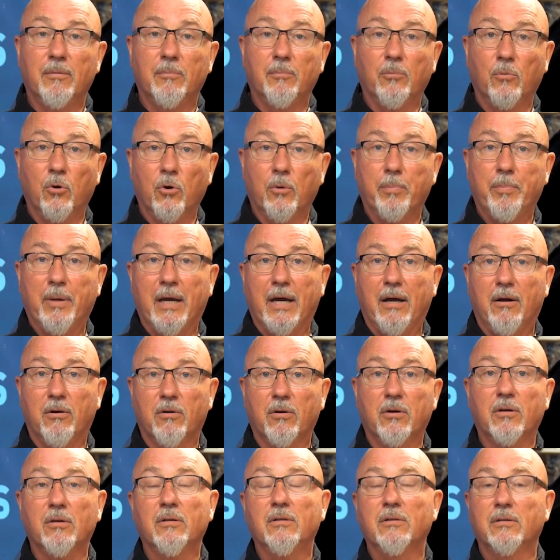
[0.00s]
more
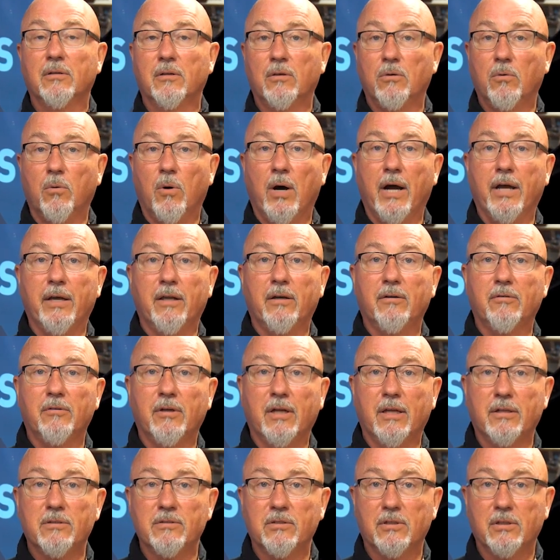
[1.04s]
power, quieter
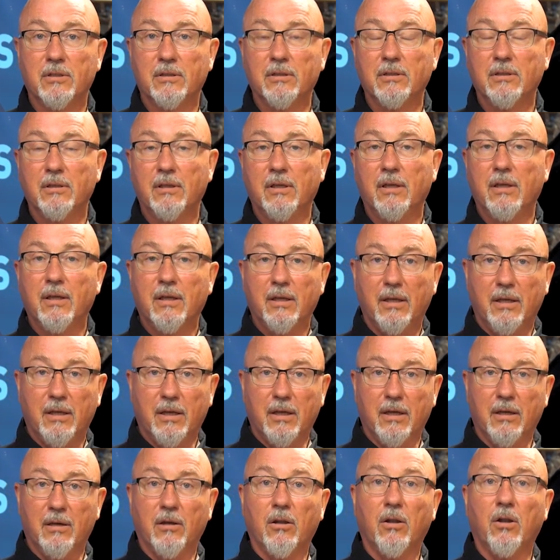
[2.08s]
engine,
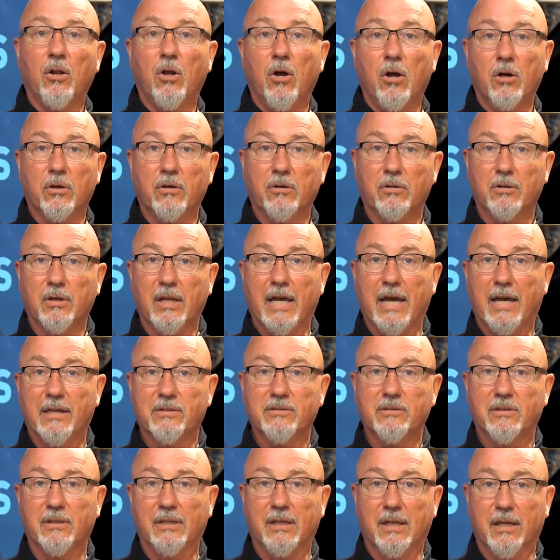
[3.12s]
and a longer
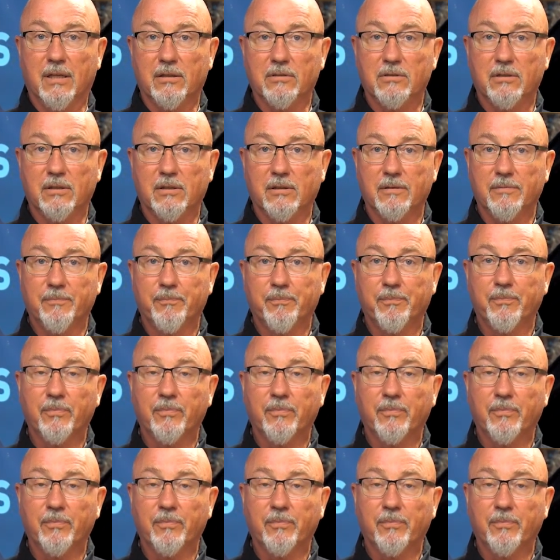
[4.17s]
lasting engine.